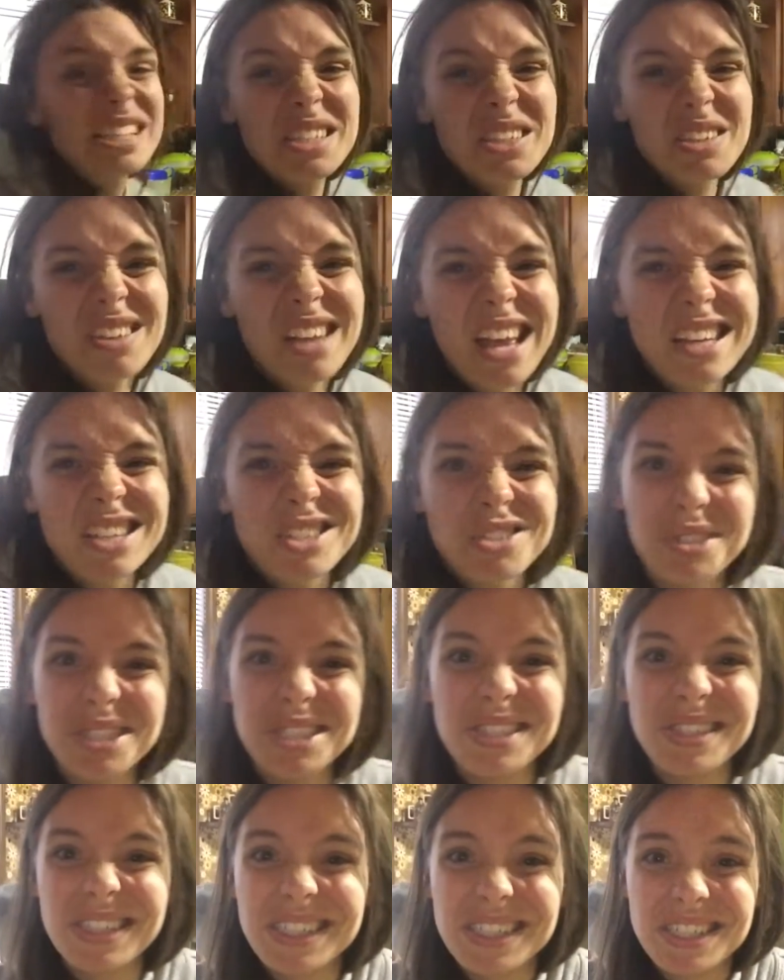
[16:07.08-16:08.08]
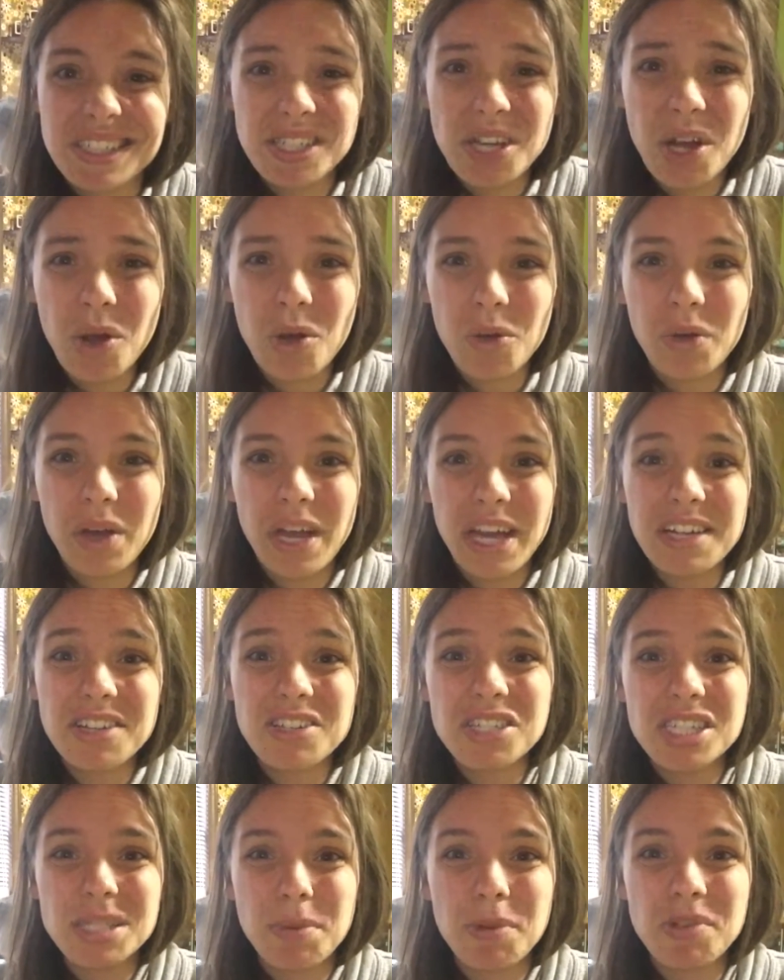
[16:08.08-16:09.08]
still like drizzling snow, and it's
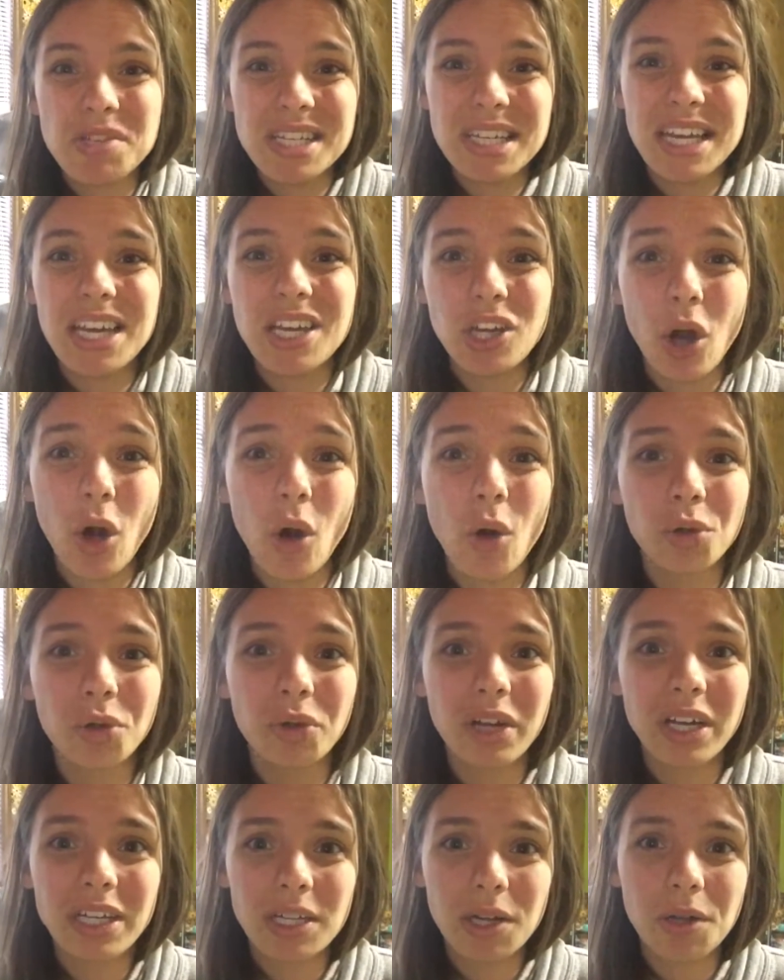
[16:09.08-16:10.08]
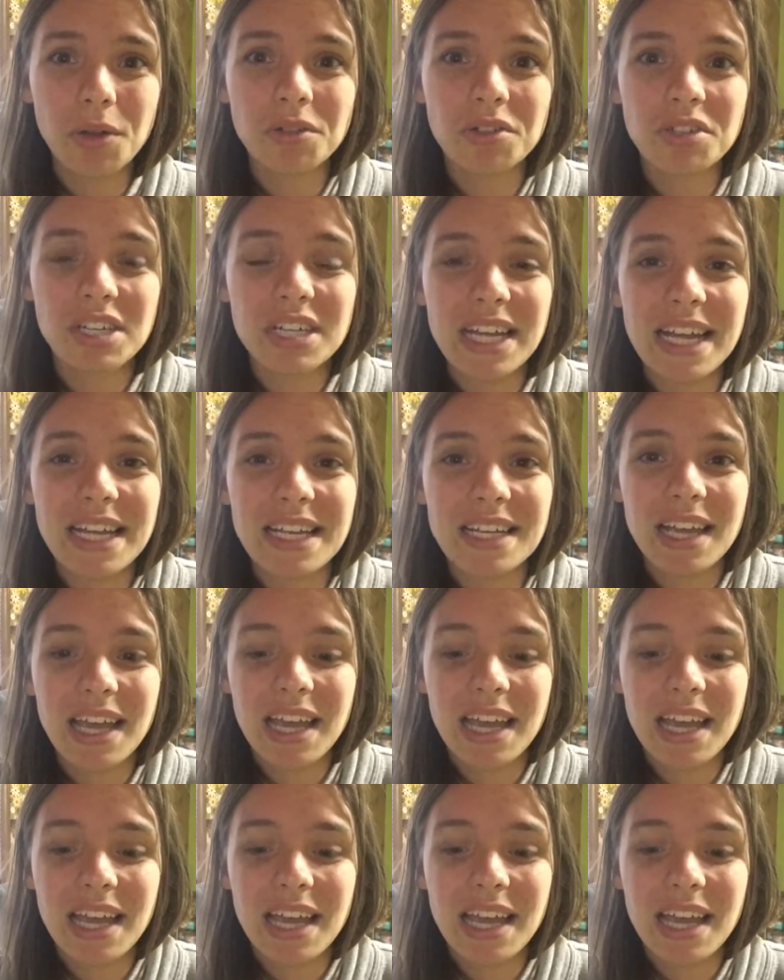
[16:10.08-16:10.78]
just supposed to get colder and colder today.